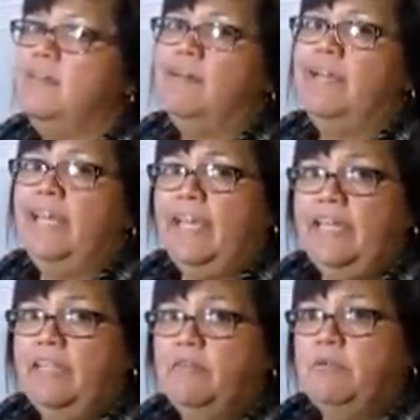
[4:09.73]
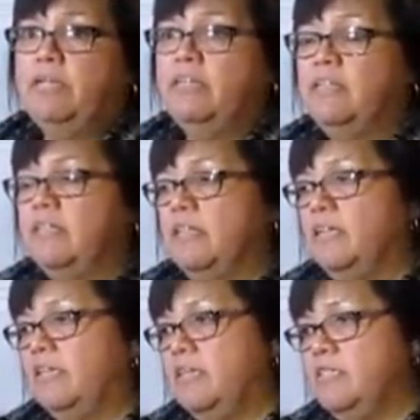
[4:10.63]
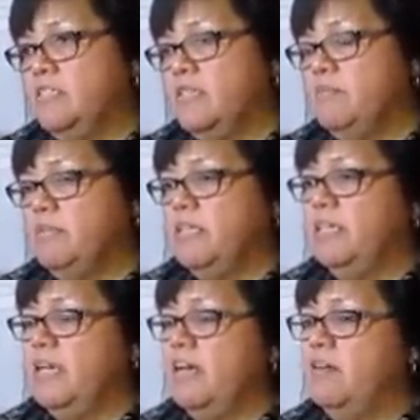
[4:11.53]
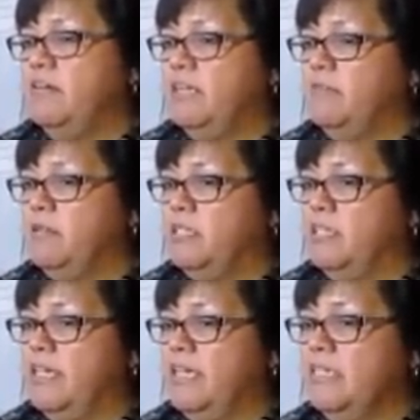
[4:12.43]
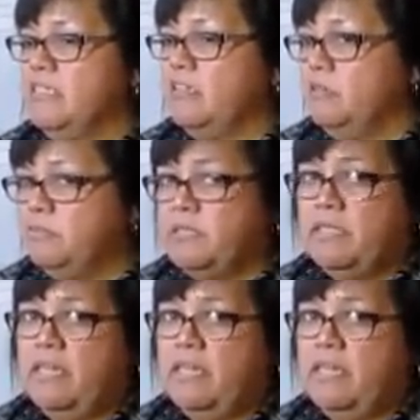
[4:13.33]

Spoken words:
I hate it when I cut something out and realize, oops,